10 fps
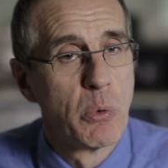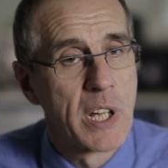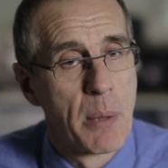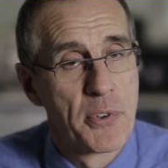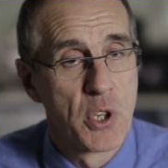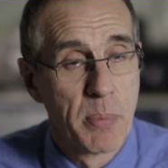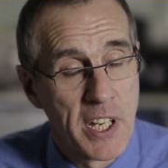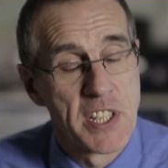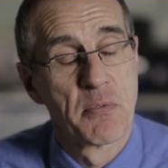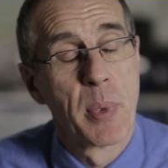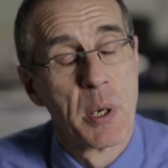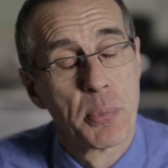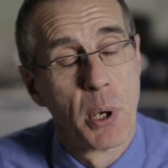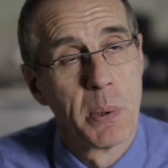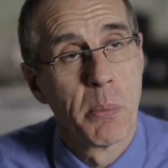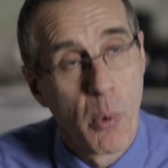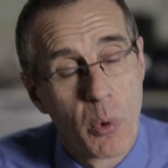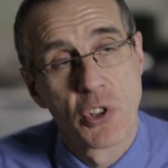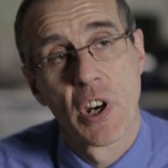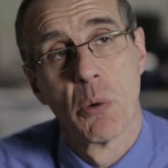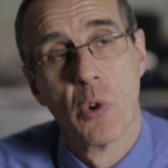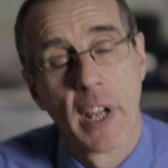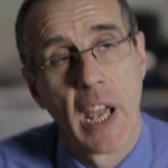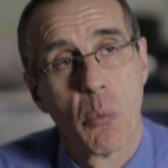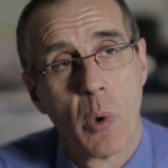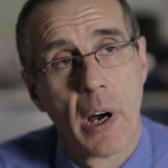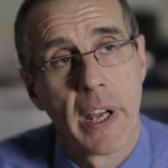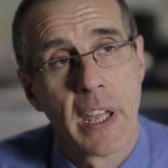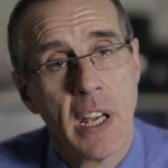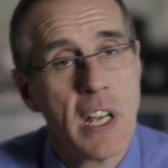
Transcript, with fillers: will come through because they've been a problem and we'll try and work out why.